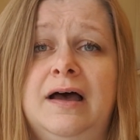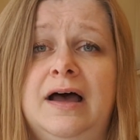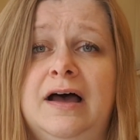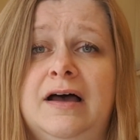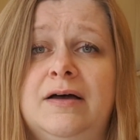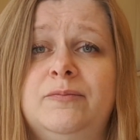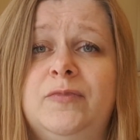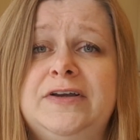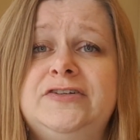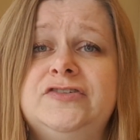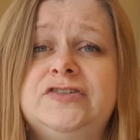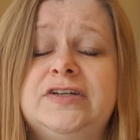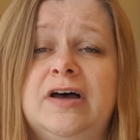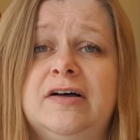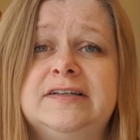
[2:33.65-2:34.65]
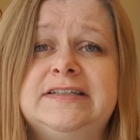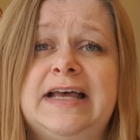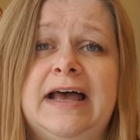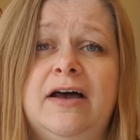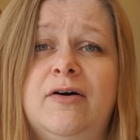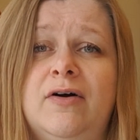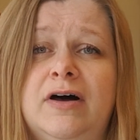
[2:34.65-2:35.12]
When you start
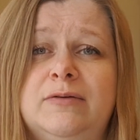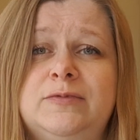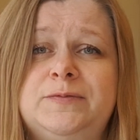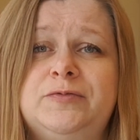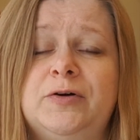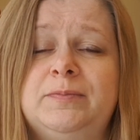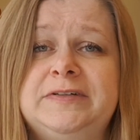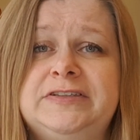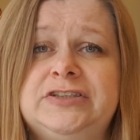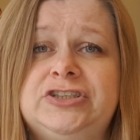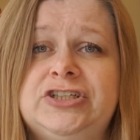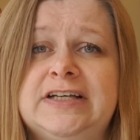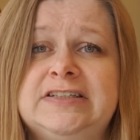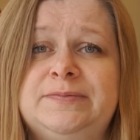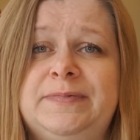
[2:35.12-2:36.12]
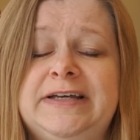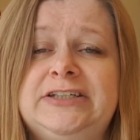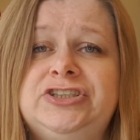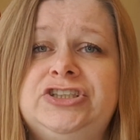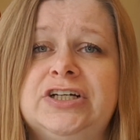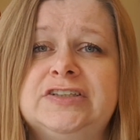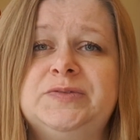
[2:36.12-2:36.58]
out, I would probably suggest
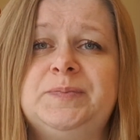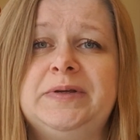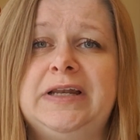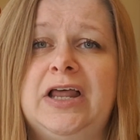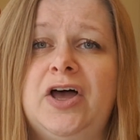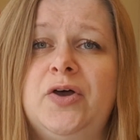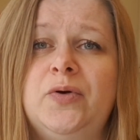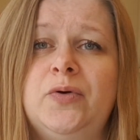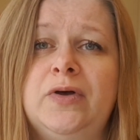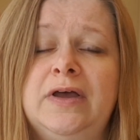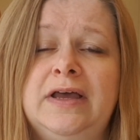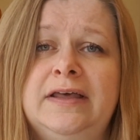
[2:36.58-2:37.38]
being just below